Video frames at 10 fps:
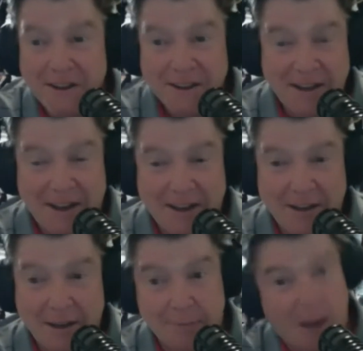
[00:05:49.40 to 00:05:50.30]

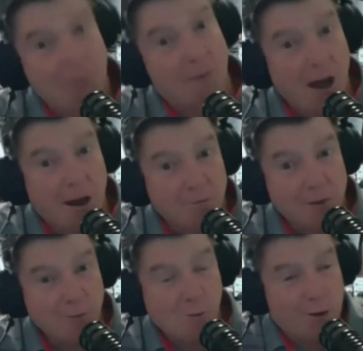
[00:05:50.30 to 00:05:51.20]
And my mom,
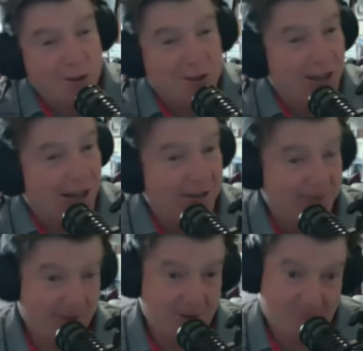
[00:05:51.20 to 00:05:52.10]
of course,
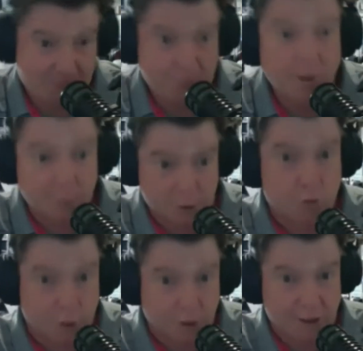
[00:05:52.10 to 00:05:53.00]
it was
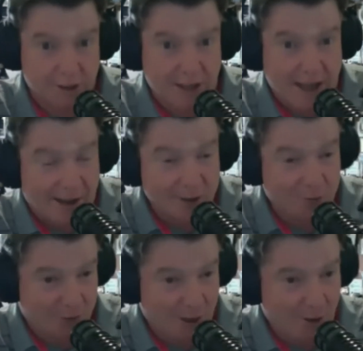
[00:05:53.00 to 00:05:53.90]
drilled into the house,
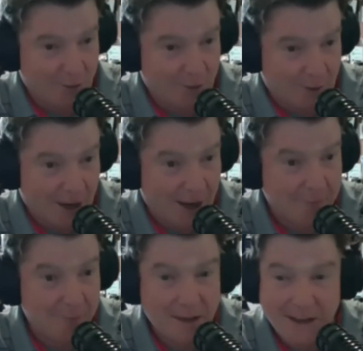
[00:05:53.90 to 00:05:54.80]
her growing
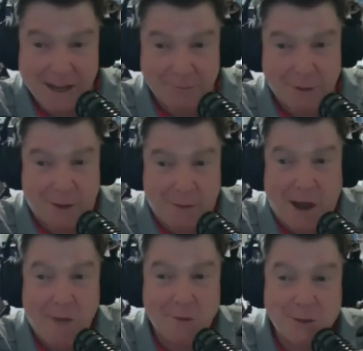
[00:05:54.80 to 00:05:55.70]
up. But my
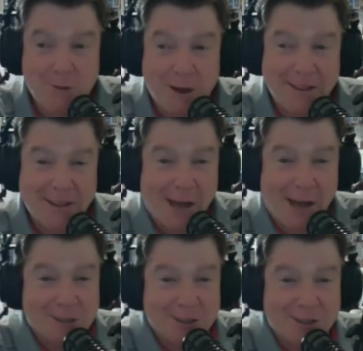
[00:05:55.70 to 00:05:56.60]
mom was quite the
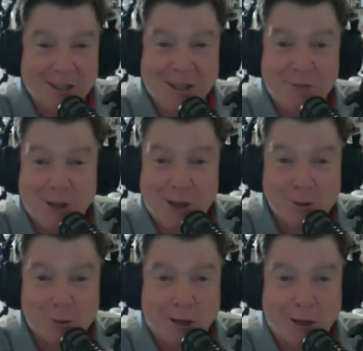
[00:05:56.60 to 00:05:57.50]
opposite. She loved the
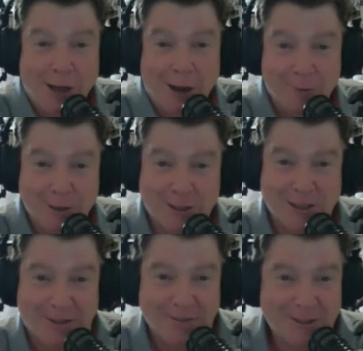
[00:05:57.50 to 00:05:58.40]
country and Irish
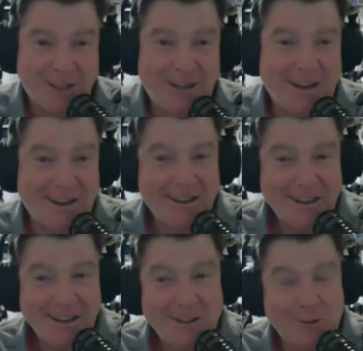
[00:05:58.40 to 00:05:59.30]
stuff. She
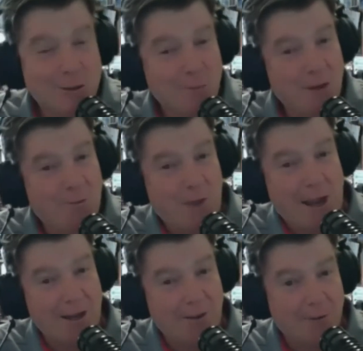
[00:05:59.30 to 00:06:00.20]
was a big
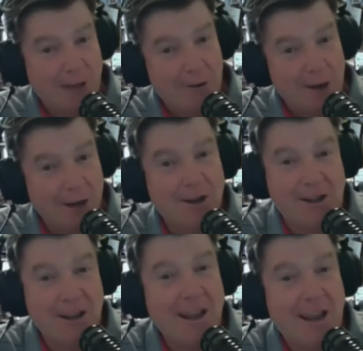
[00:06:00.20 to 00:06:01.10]
fan of Larry
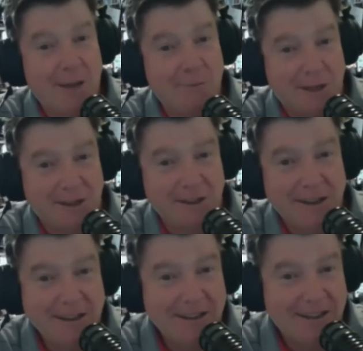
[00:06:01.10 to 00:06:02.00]
Cunningham and
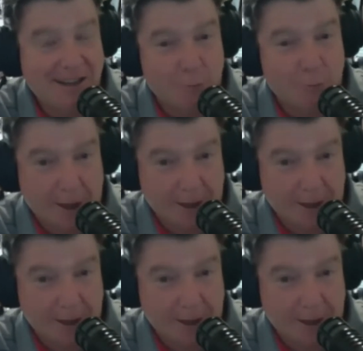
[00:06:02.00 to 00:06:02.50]
Brendan